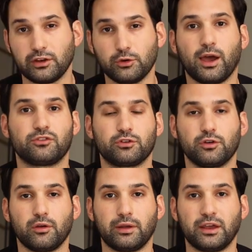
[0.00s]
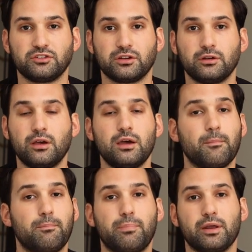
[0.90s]
they do ask for a donation,
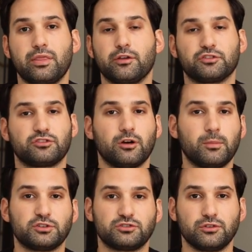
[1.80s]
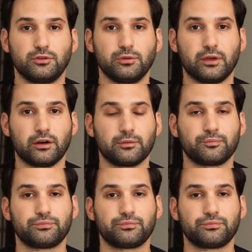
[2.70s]
but there's so much to do there.